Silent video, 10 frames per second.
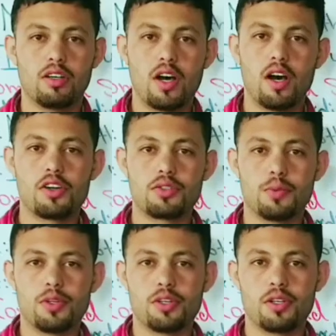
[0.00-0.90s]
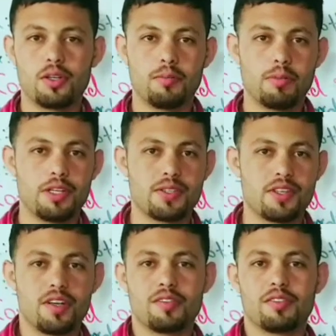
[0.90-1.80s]
Hard work pays
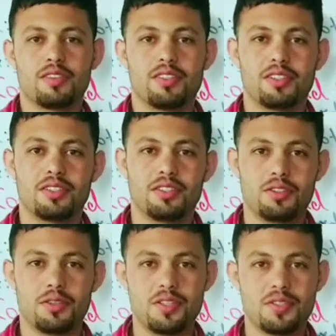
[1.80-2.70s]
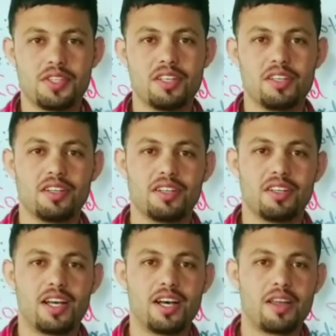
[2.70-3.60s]
off. Doing C.
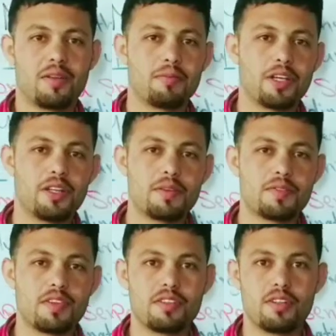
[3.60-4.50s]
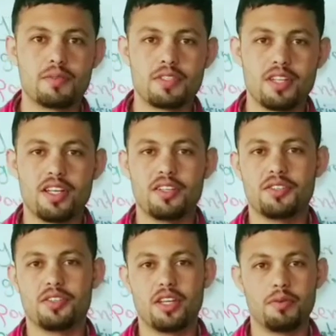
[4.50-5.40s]
Hi, my name is Faizullah Musleh, and
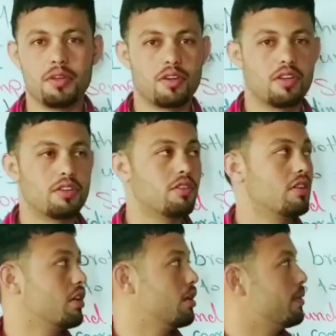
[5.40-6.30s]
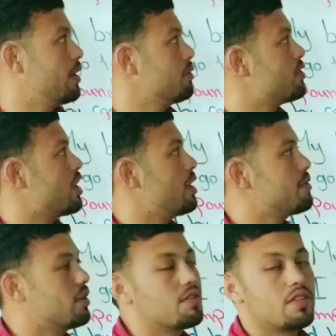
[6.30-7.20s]
today we are going to talk about types
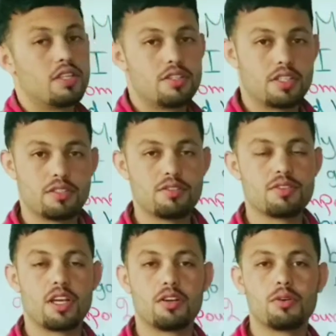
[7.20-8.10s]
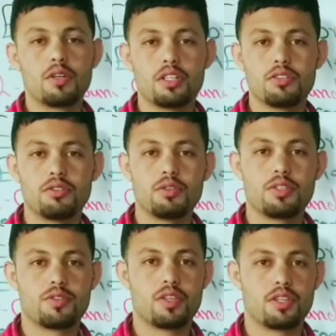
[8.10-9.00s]
of sentence according to the
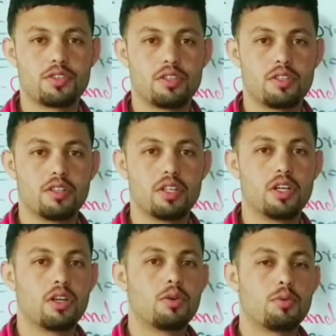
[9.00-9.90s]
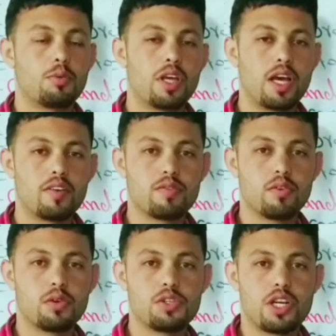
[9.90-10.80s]
structure. We have
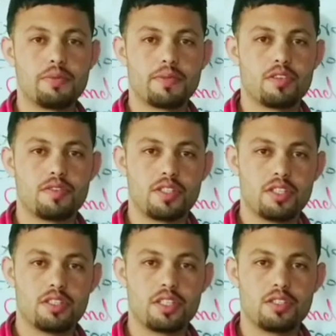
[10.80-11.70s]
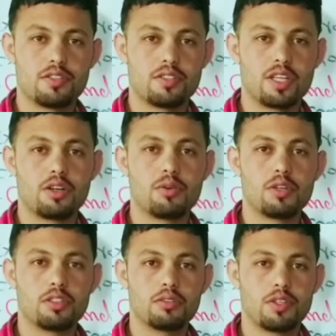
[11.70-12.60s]
4 types of sentence
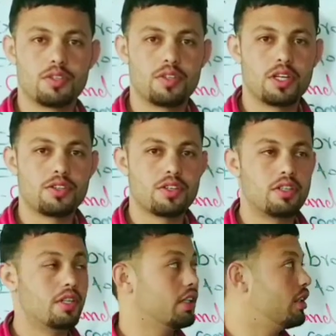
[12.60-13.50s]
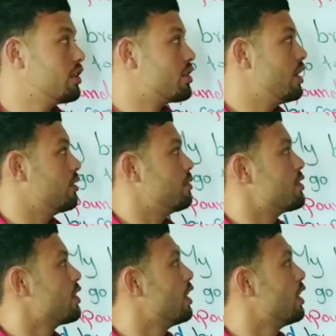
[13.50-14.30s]
according to the structure in English language.